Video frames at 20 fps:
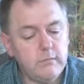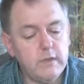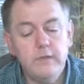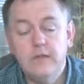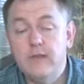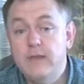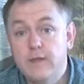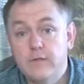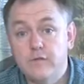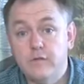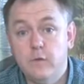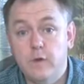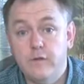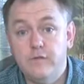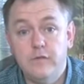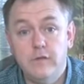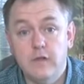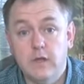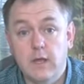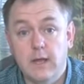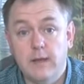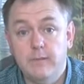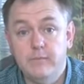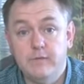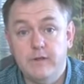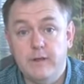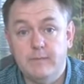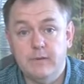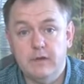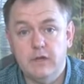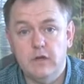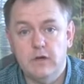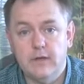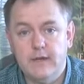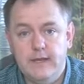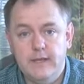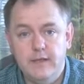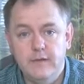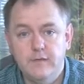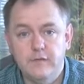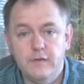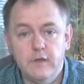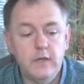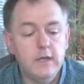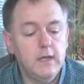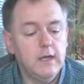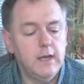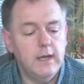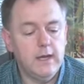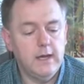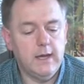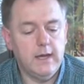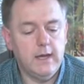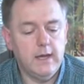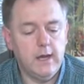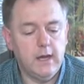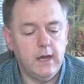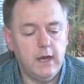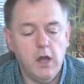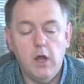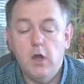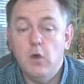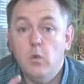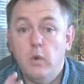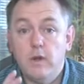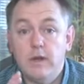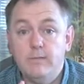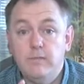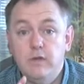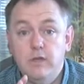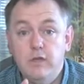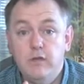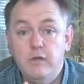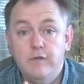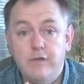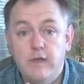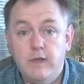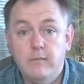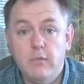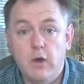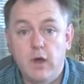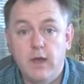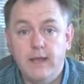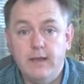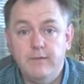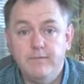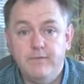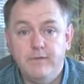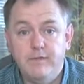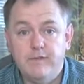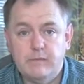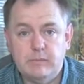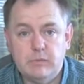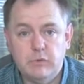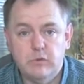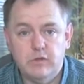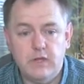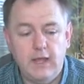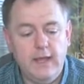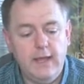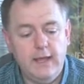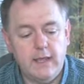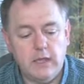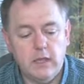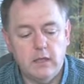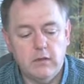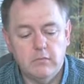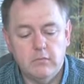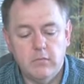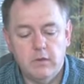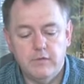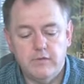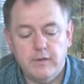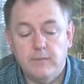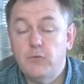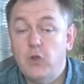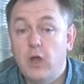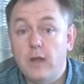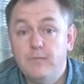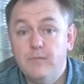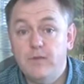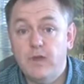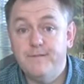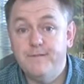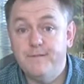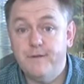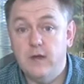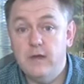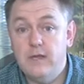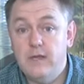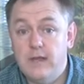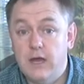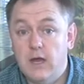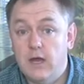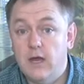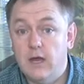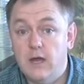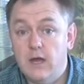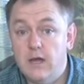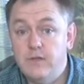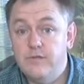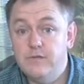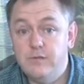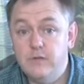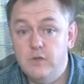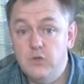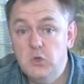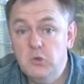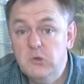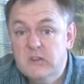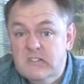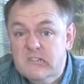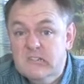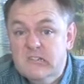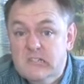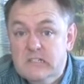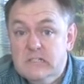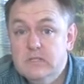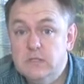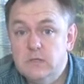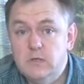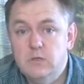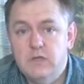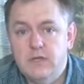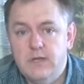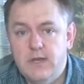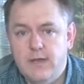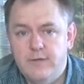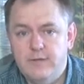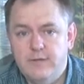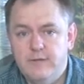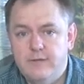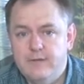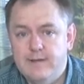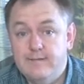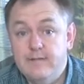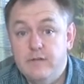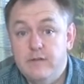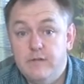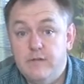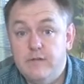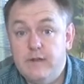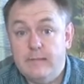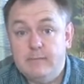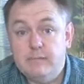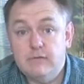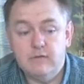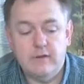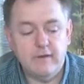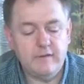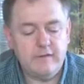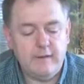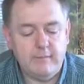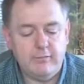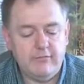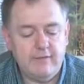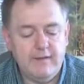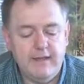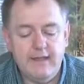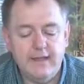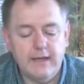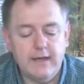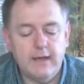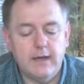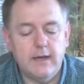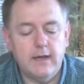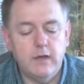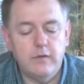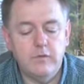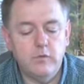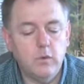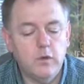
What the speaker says: The next question that comes up a lot is, when I'm using my invisible deck, sometimes I find it hard to do the necessary to separate the cards.